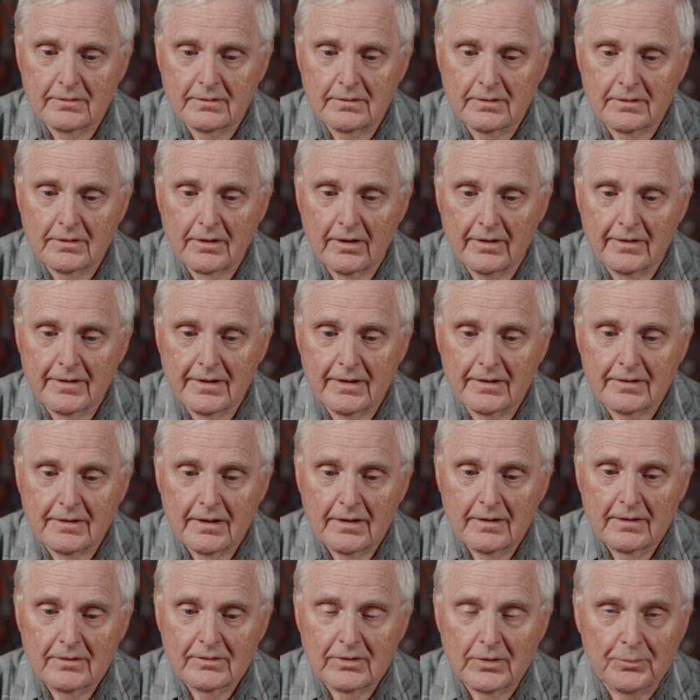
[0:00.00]
clarinet,
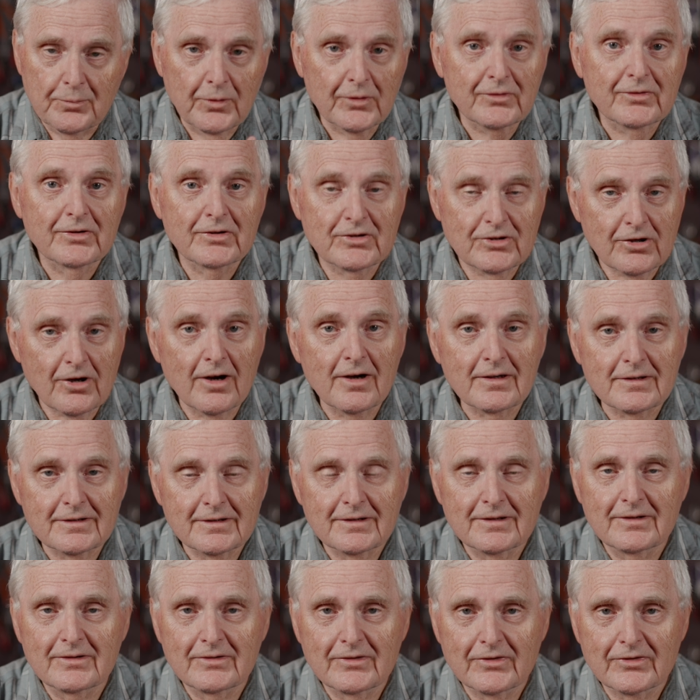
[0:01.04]
to put the
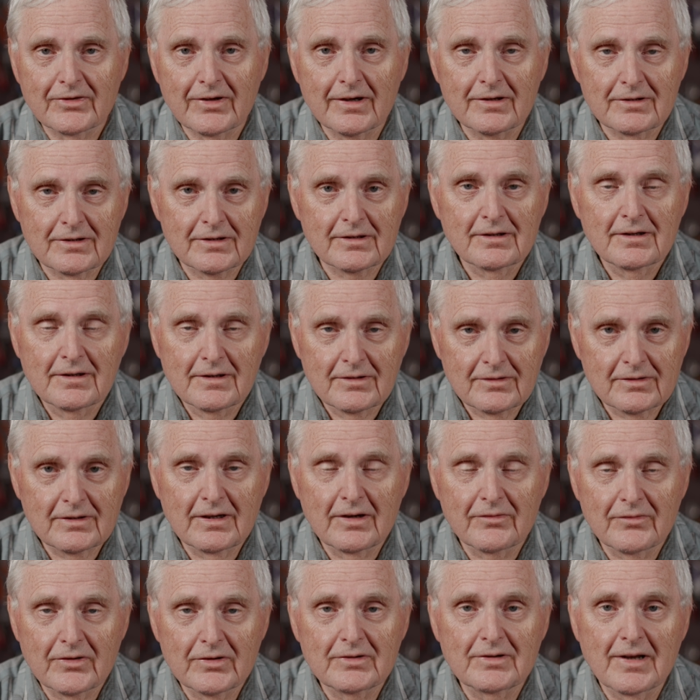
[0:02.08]
chocolate in the sound, to
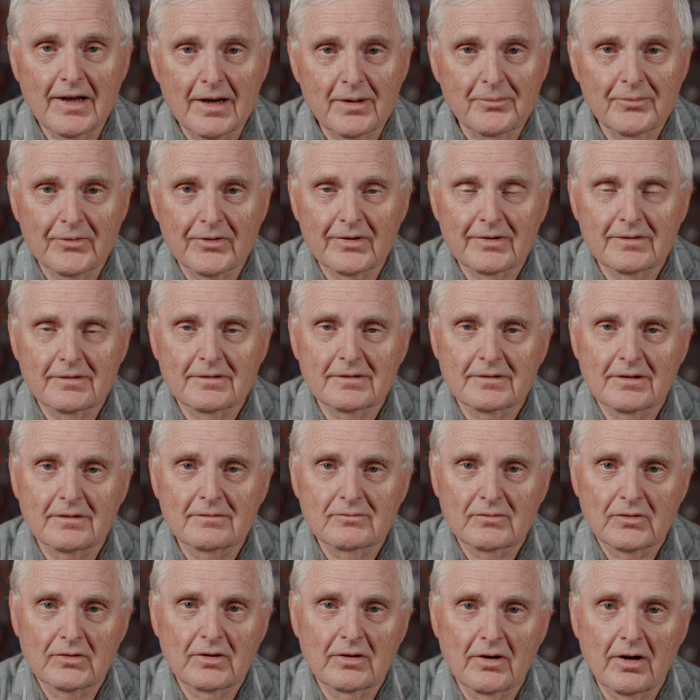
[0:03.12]
give the depth and the
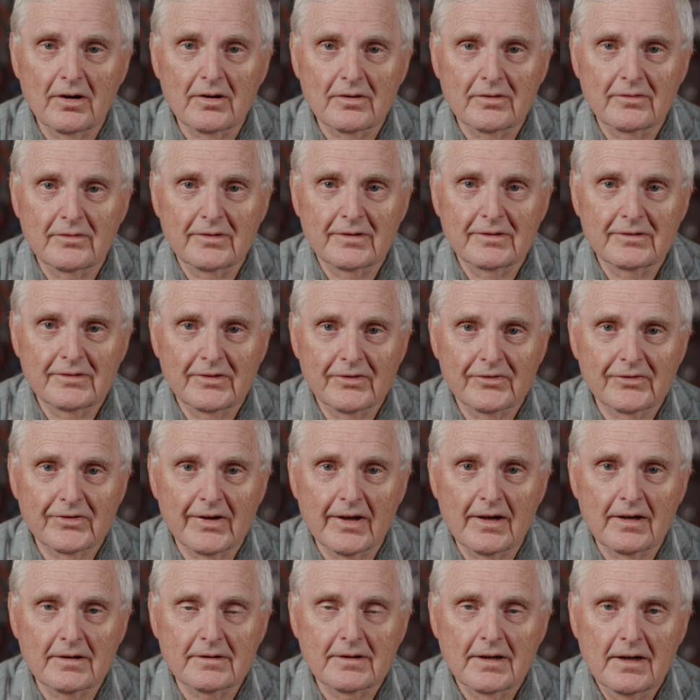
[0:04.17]
color in the
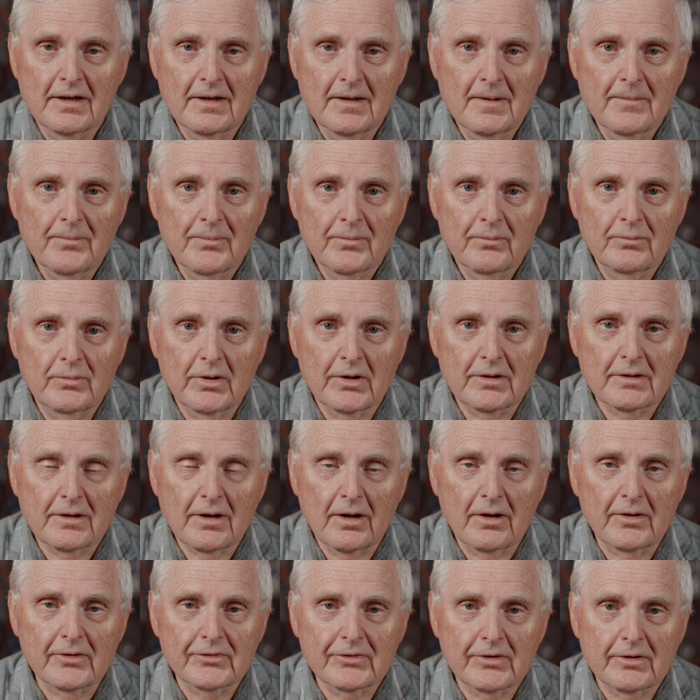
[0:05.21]
sound, but
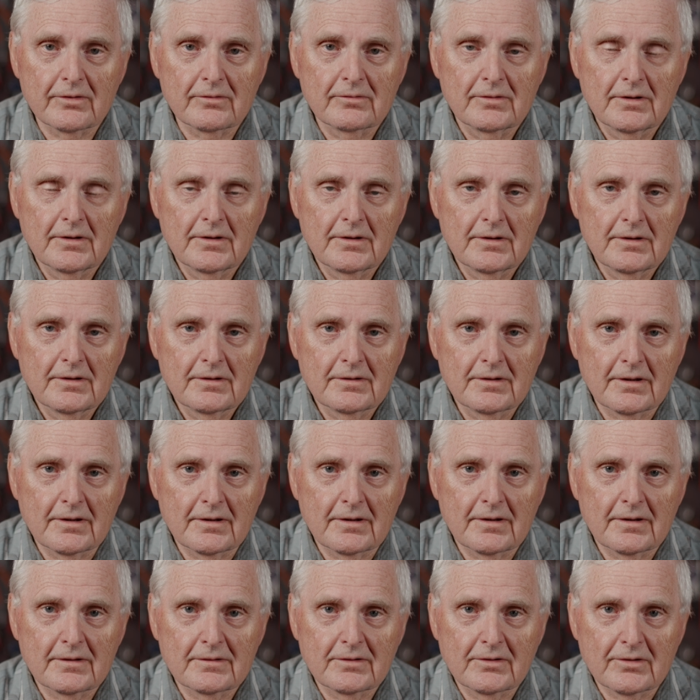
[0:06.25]
also
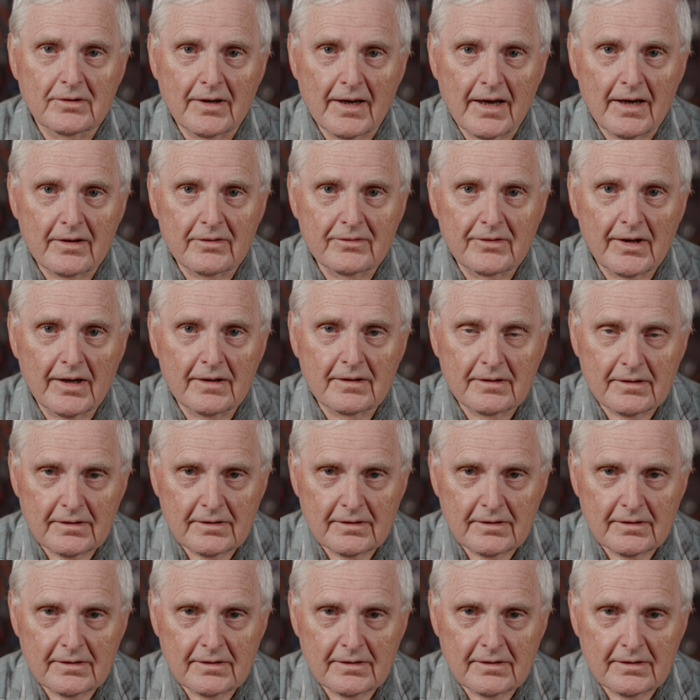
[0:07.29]
to add that